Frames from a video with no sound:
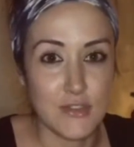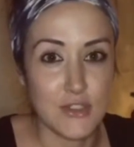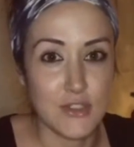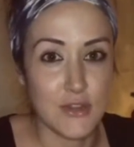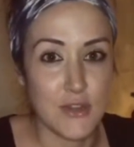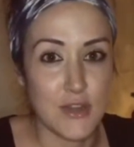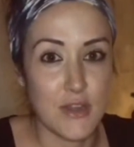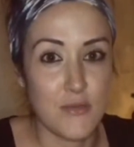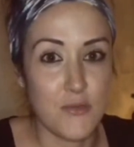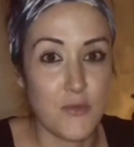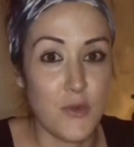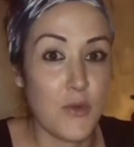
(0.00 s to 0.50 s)
So
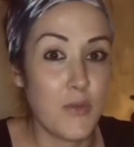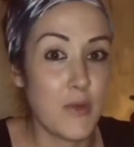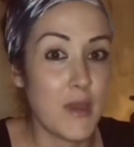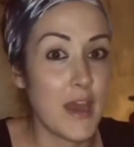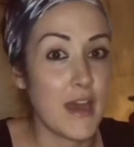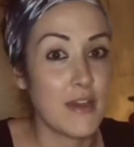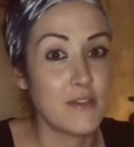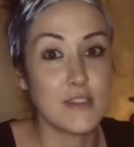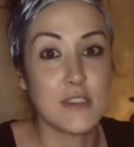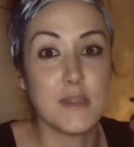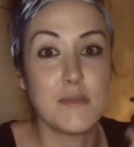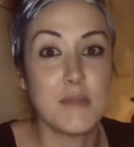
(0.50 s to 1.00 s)
then when we
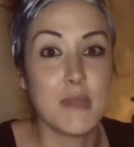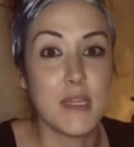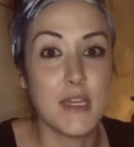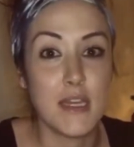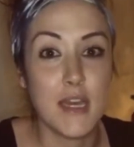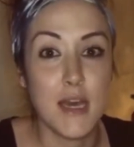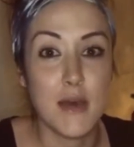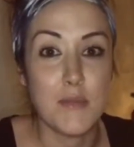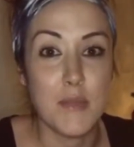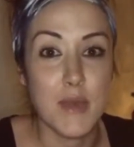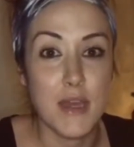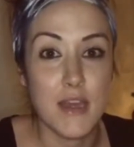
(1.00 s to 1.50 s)
have something
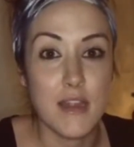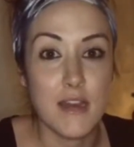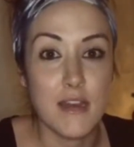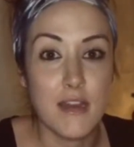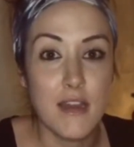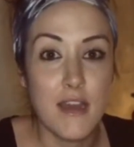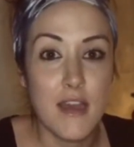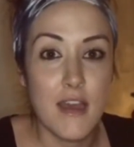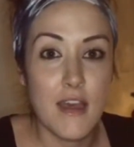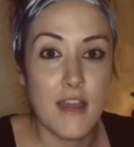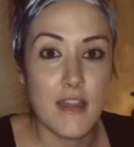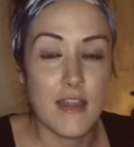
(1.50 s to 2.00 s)
come in,
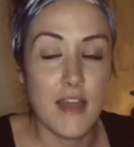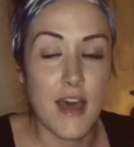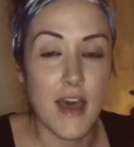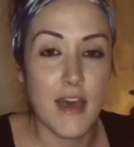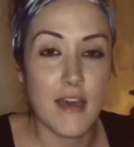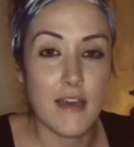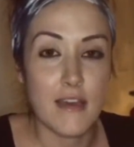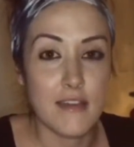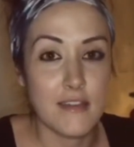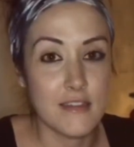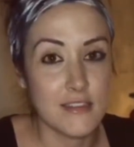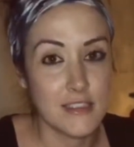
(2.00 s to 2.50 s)

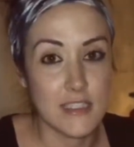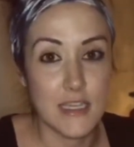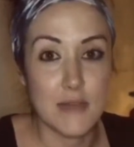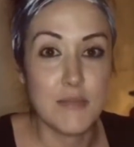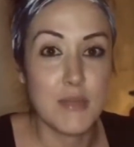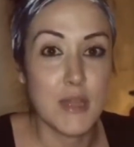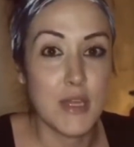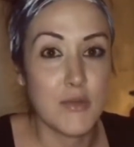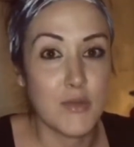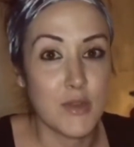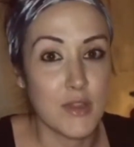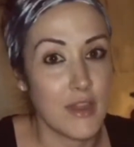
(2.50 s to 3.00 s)
that same
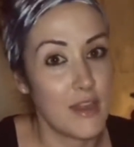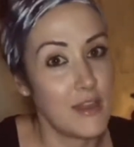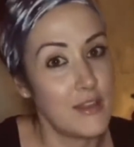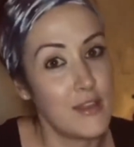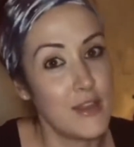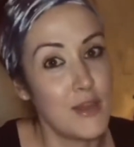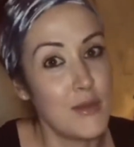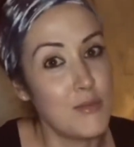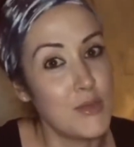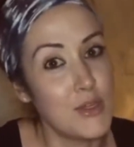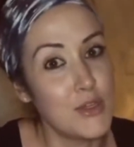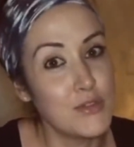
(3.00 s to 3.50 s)
thing with like
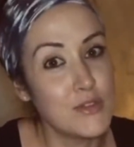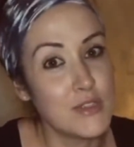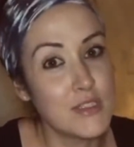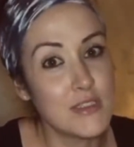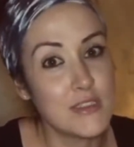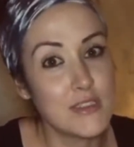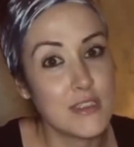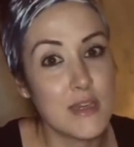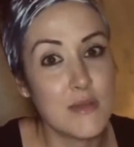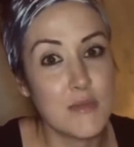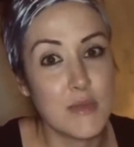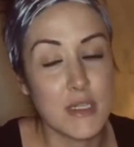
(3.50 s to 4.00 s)
the immune
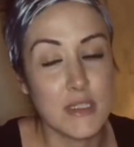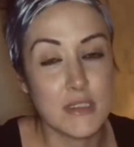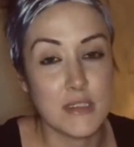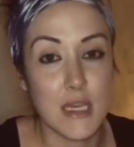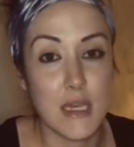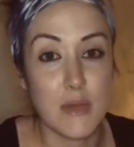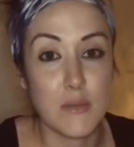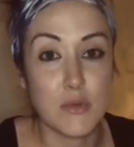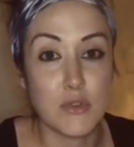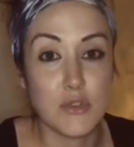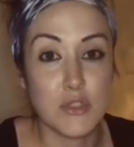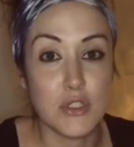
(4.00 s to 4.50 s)
system is
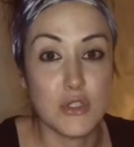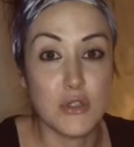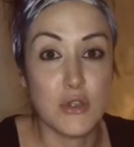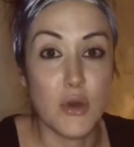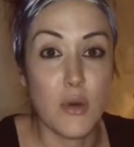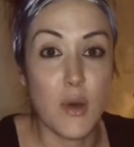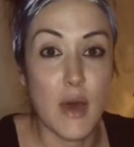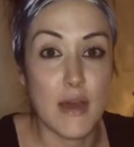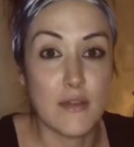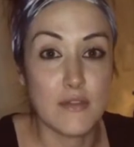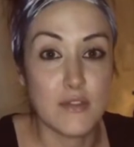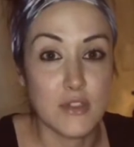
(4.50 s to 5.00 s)
able to
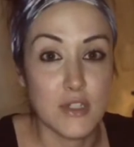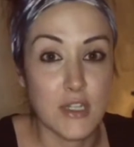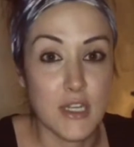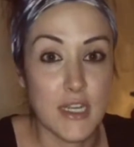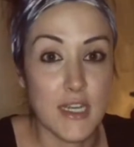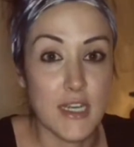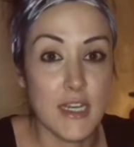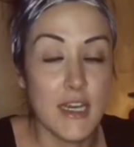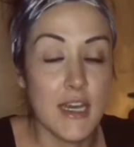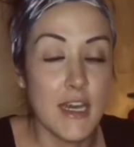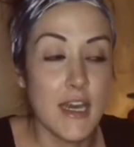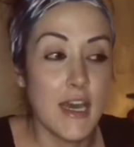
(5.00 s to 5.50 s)
go after
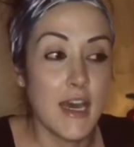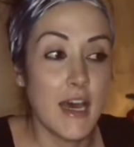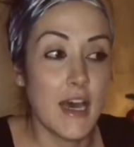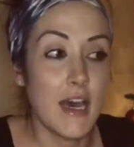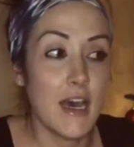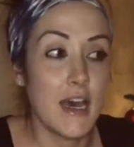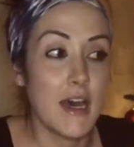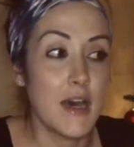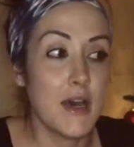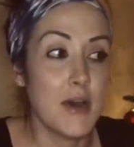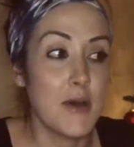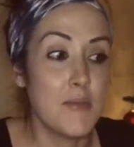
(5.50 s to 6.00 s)
it.
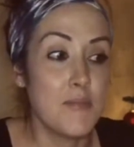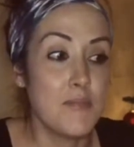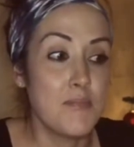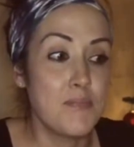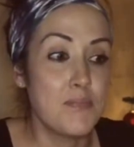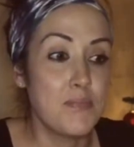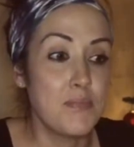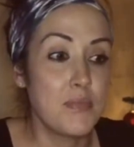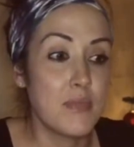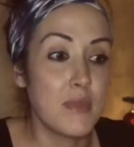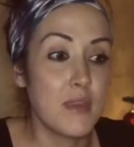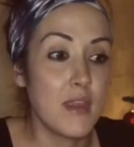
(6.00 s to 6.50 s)

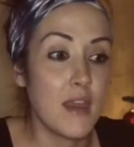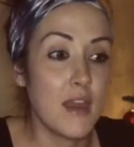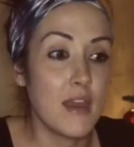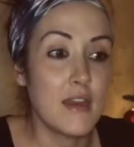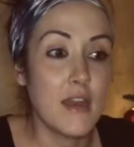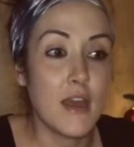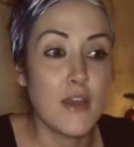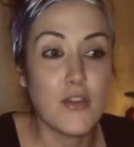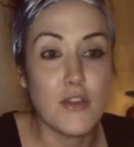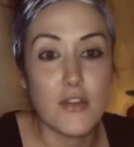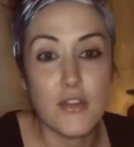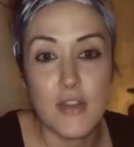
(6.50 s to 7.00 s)

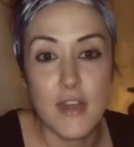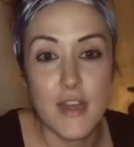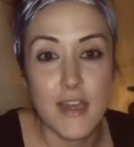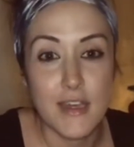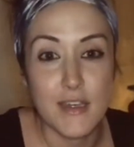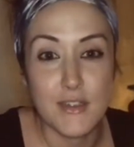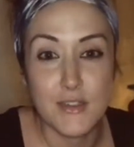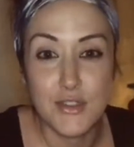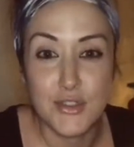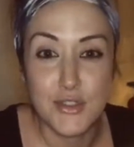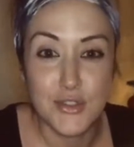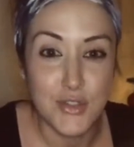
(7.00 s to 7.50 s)
Another thing
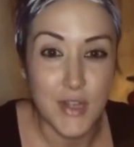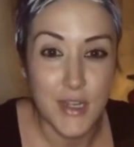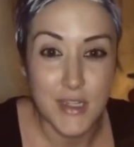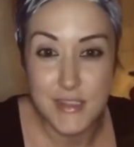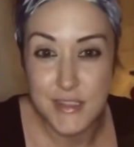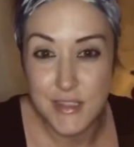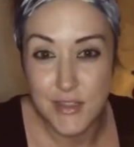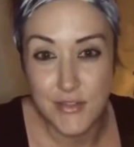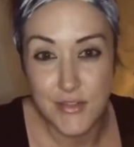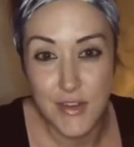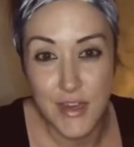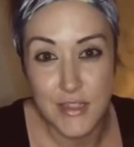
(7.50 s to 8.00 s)
is
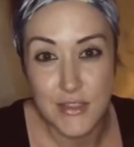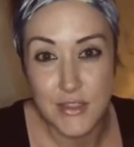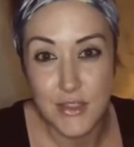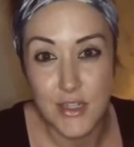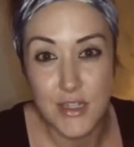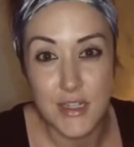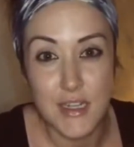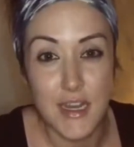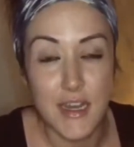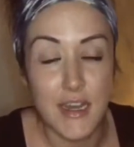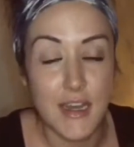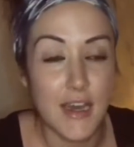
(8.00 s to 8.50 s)
stress affects our
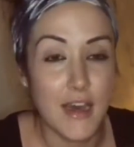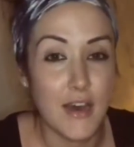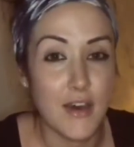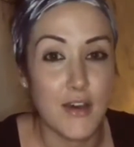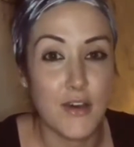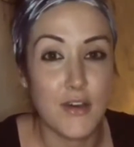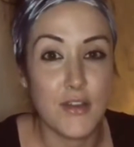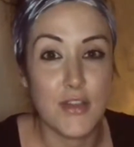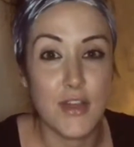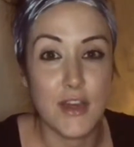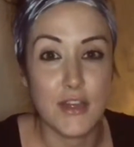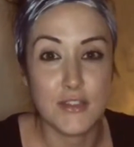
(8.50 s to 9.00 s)
gut
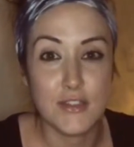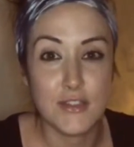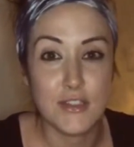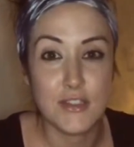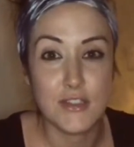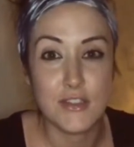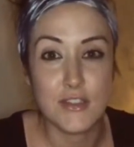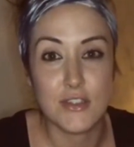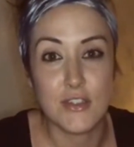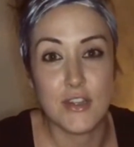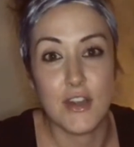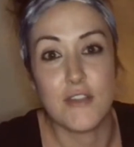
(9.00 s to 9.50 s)
health. I should
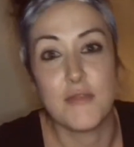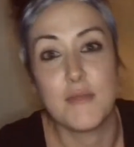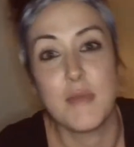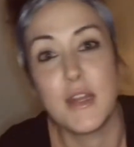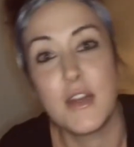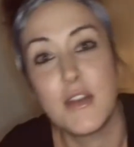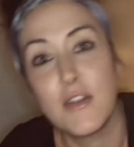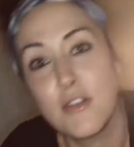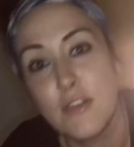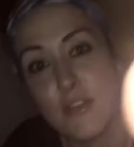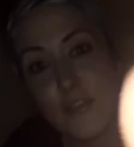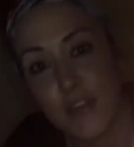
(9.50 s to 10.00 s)
have turned off my
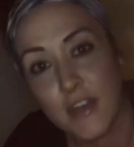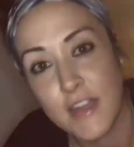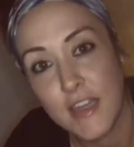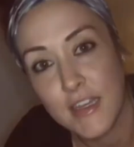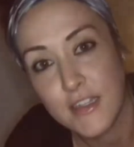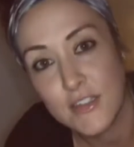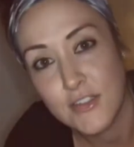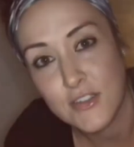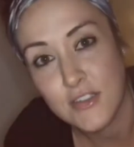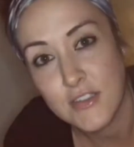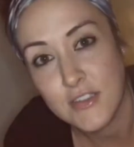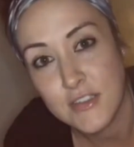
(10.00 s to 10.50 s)

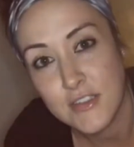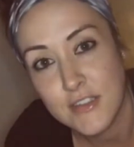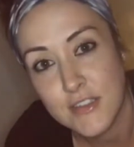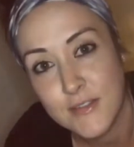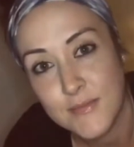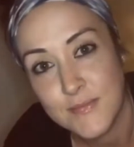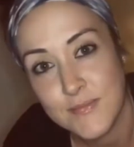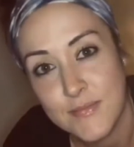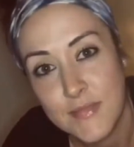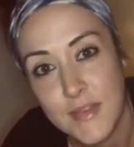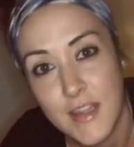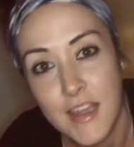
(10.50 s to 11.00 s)
notifications.
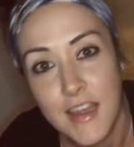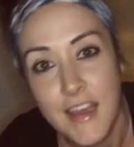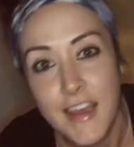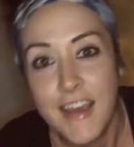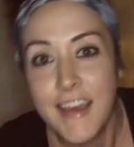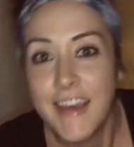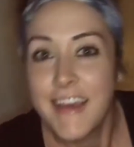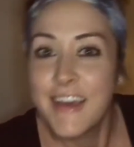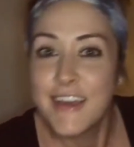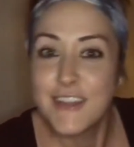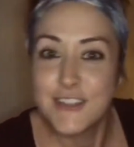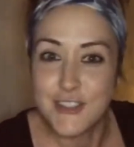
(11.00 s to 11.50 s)

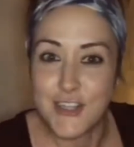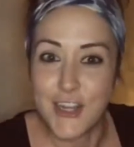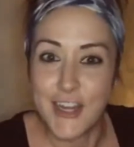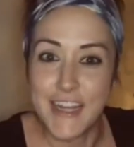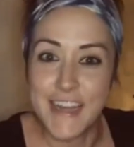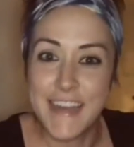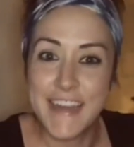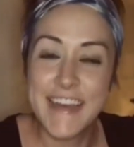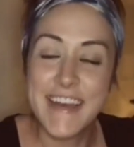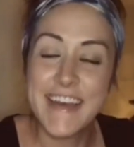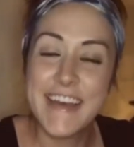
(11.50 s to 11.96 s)
Sorry.